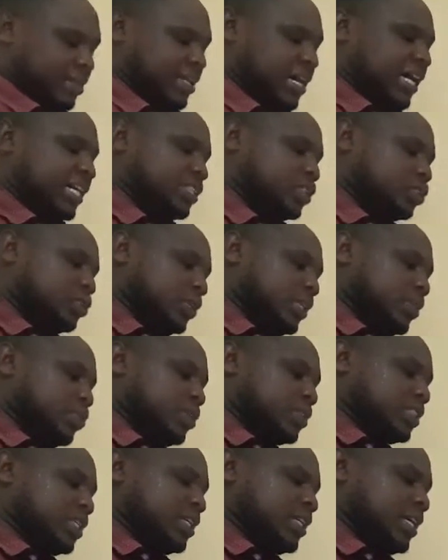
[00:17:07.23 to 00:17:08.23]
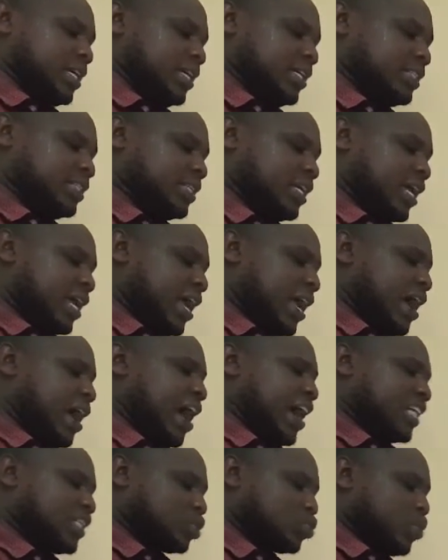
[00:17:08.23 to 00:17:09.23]
And so the question is
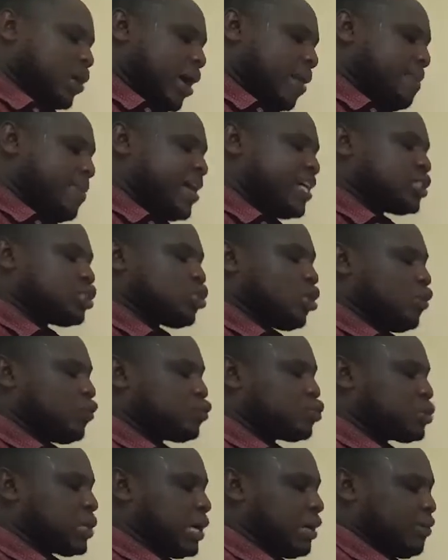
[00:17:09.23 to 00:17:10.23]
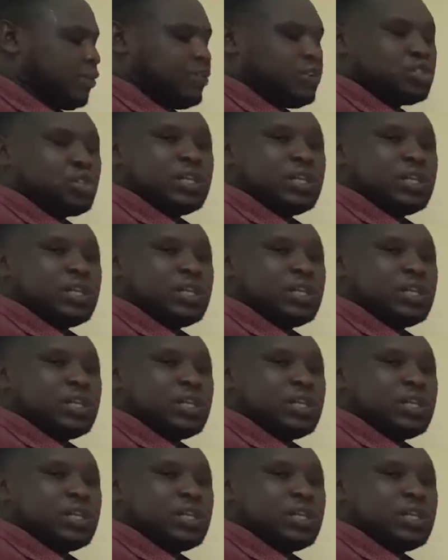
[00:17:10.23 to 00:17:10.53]
a square base of 12.